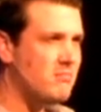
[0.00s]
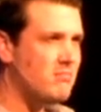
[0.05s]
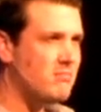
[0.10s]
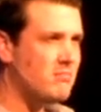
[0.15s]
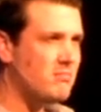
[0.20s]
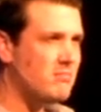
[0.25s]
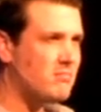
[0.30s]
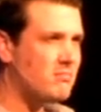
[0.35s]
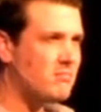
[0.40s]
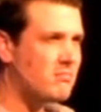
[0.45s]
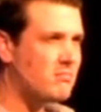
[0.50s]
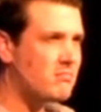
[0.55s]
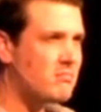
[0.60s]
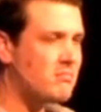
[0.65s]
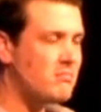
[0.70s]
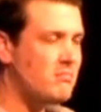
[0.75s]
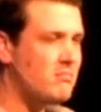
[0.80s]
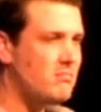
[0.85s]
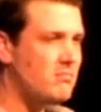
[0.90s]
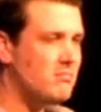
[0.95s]

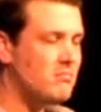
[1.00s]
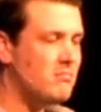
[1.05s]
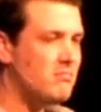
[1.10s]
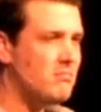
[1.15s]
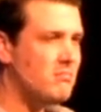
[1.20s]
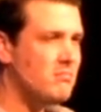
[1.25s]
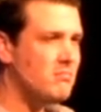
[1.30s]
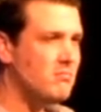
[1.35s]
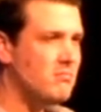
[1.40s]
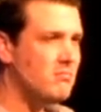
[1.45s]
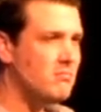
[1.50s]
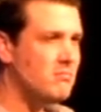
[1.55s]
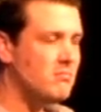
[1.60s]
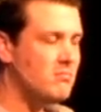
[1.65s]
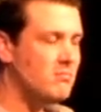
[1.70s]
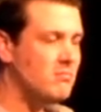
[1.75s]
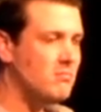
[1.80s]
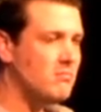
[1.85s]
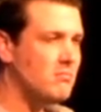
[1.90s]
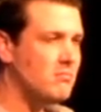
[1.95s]

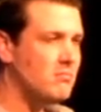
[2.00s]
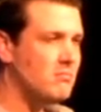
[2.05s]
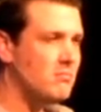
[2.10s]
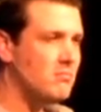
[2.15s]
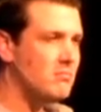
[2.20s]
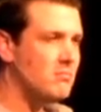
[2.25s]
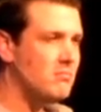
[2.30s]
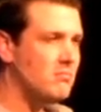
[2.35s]
(silence)